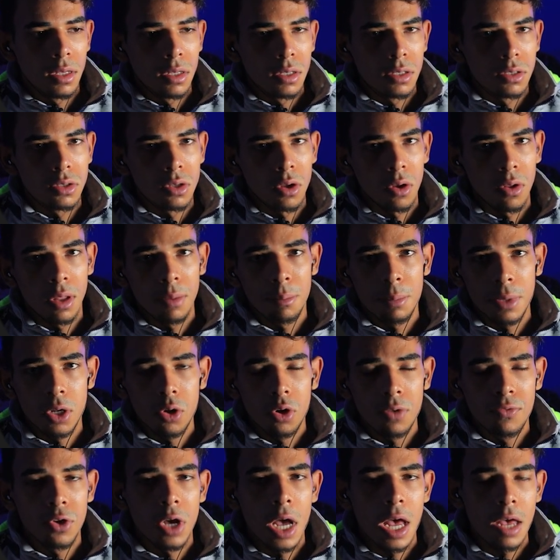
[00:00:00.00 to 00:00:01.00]
So let me know
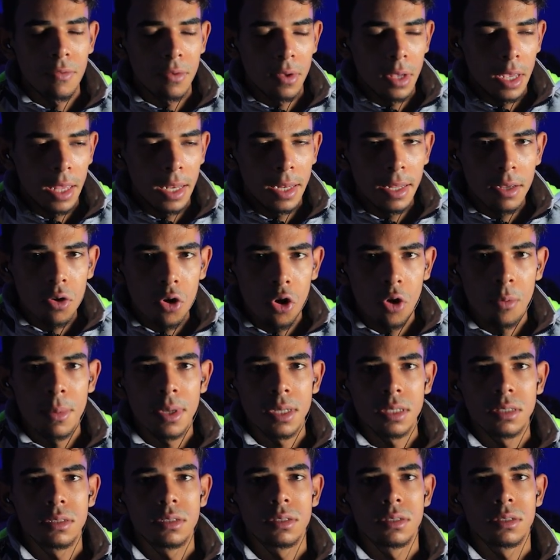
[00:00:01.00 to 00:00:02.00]
if you have any
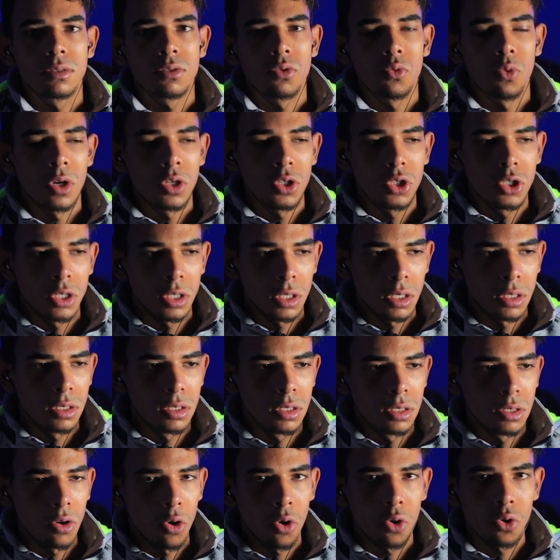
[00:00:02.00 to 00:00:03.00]
comments,
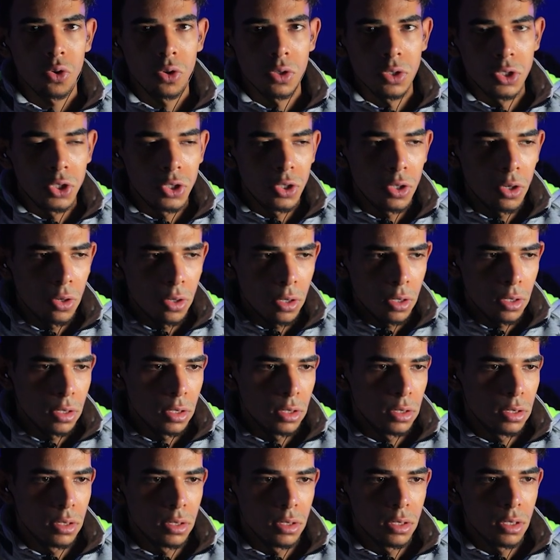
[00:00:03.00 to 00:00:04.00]
questions, or
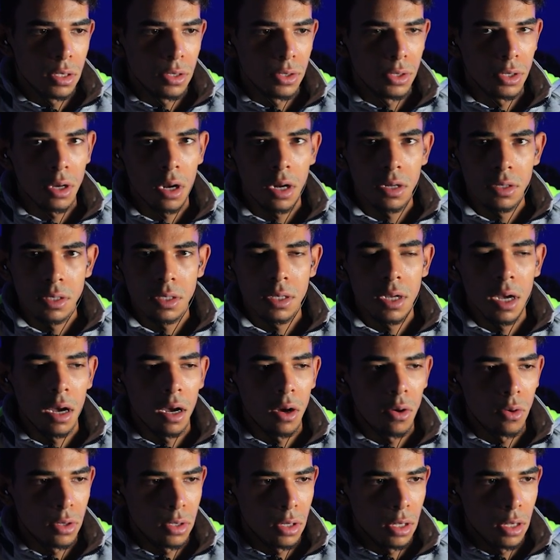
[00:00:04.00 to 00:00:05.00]
concerns regarding
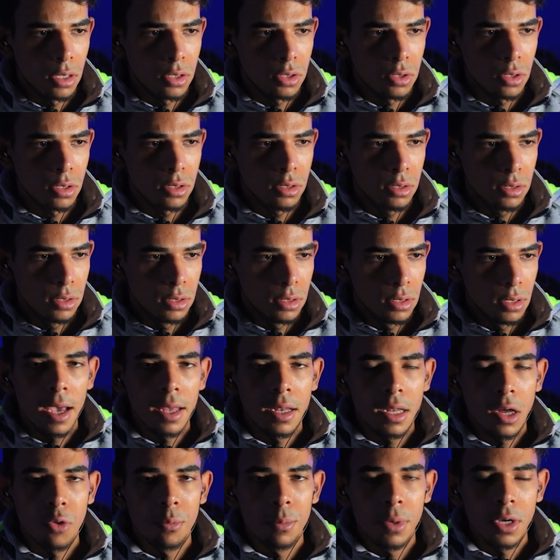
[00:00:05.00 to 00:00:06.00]
our lessons,
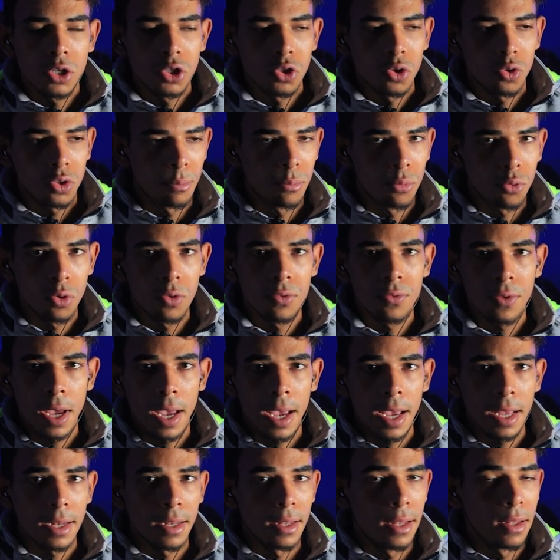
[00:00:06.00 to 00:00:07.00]
and I'll make sure to improve
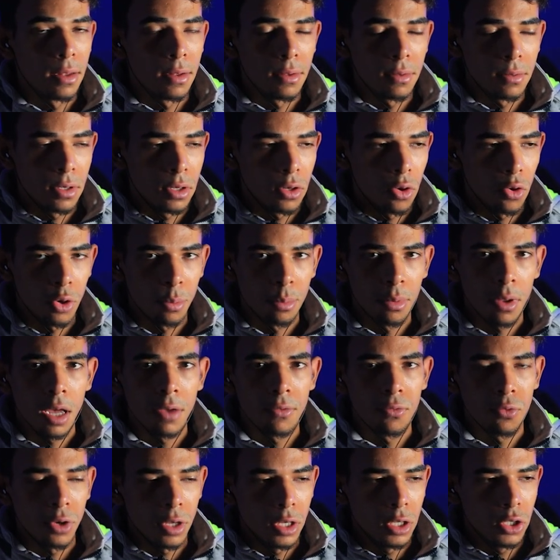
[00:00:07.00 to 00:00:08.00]
and, you know, reply
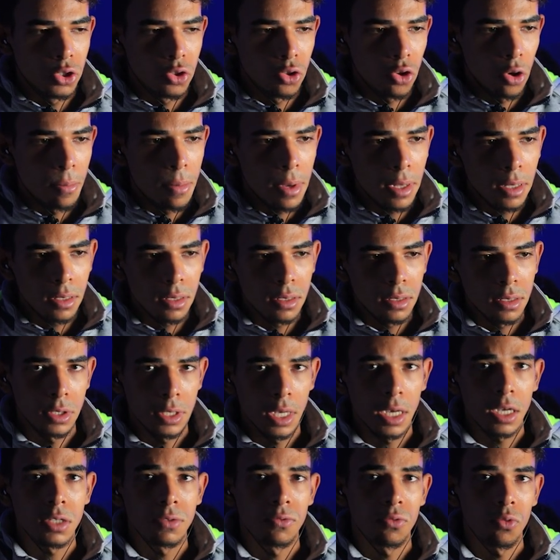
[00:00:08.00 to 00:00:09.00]
for each comment.
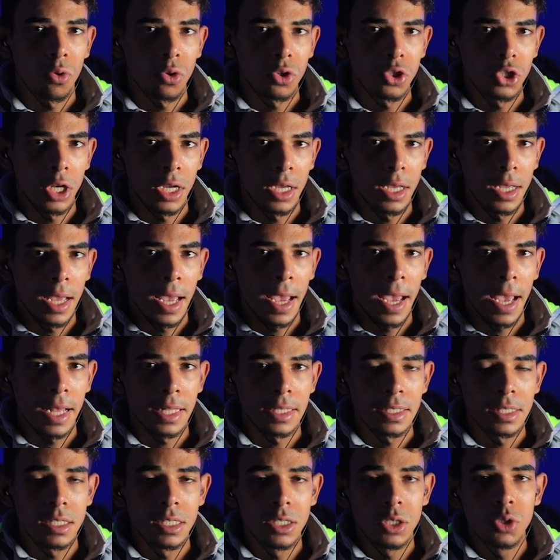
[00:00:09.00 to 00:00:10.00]
Thanks for watching,
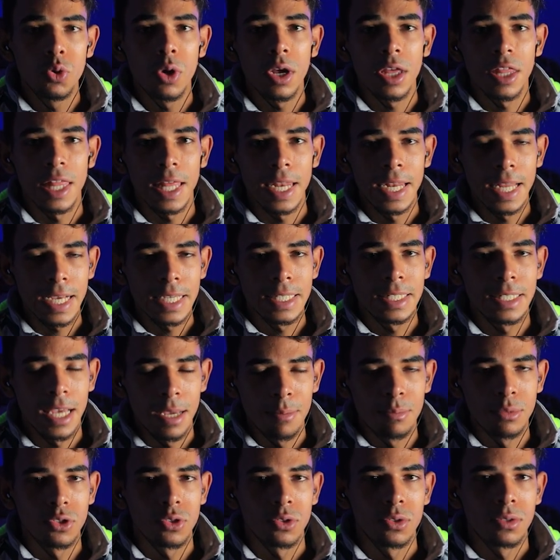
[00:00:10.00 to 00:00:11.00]
and see you in the next
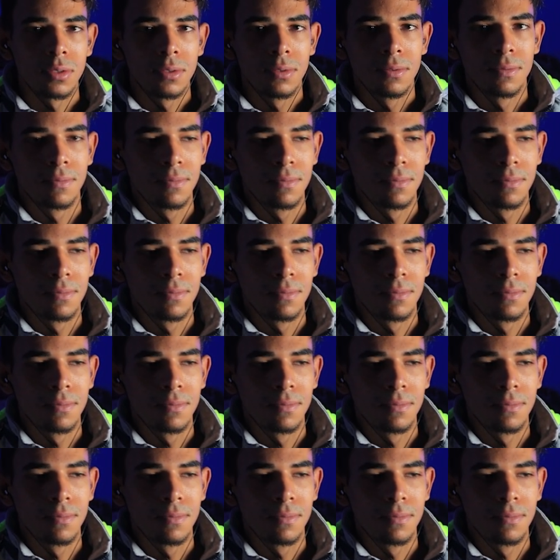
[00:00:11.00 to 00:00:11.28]
episode.